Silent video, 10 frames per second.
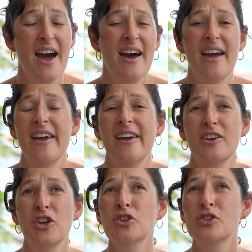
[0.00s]
I
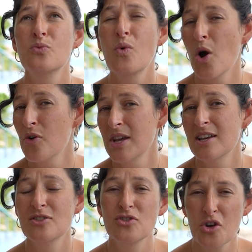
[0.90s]
used to
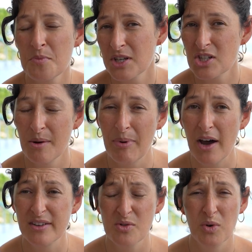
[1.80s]
worry so much
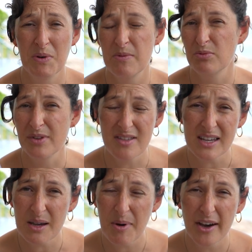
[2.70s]
about what people would
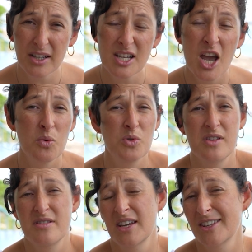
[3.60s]
think about it. Would
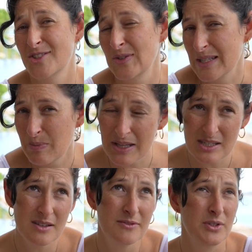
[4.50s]
they think it's too
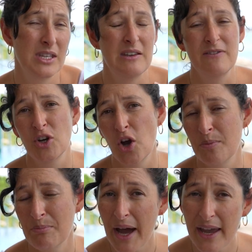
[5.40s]
expensive? Would they even go
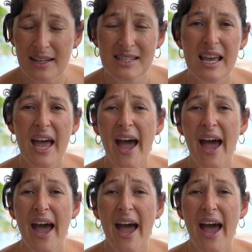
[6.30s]
and buy it?